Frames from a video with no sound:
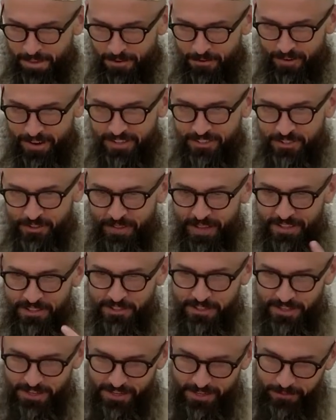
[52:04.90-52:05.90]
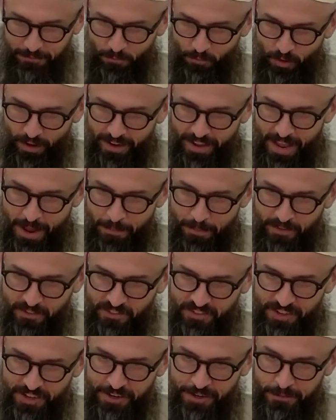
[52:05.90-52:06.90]
All right, so that's what
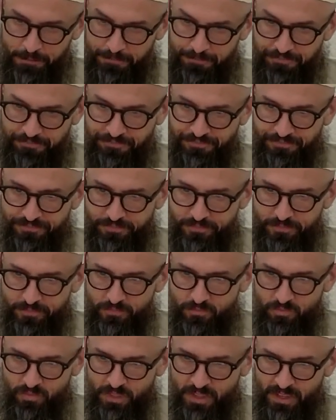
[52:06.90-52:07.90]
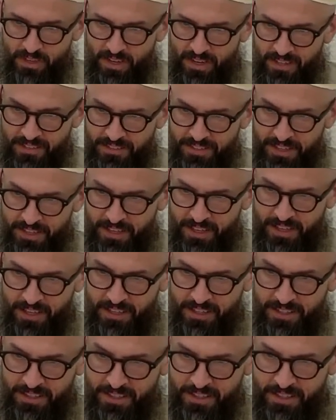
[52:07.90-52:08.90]
happens there. And
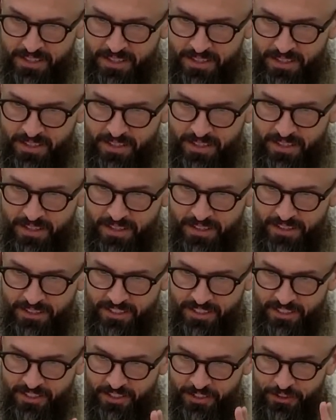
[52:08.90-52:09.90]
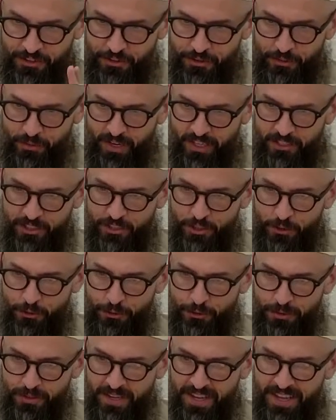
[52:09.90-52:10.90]
it says under the right
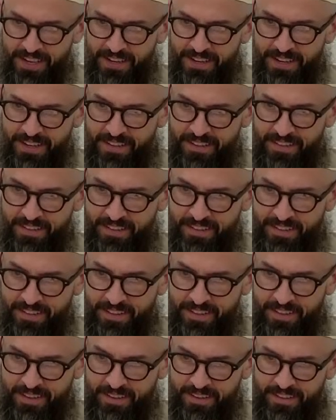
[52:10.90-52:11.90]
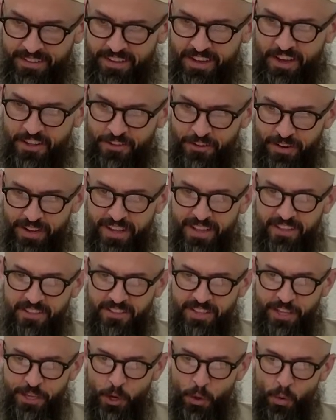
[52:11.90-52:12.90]
shoulder, and the other
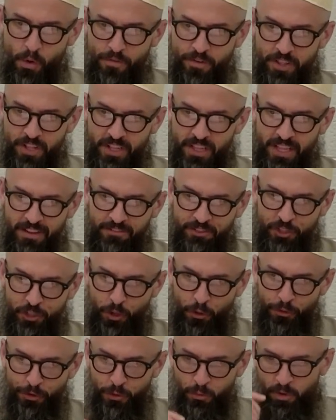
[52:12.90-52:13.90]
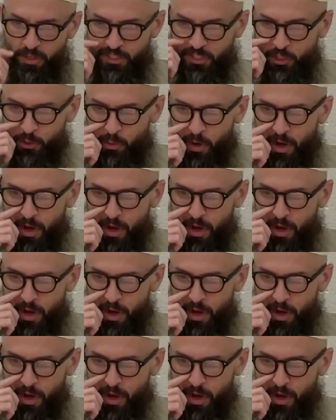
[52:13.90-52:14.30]
ends, they go over the left shoulder. Once the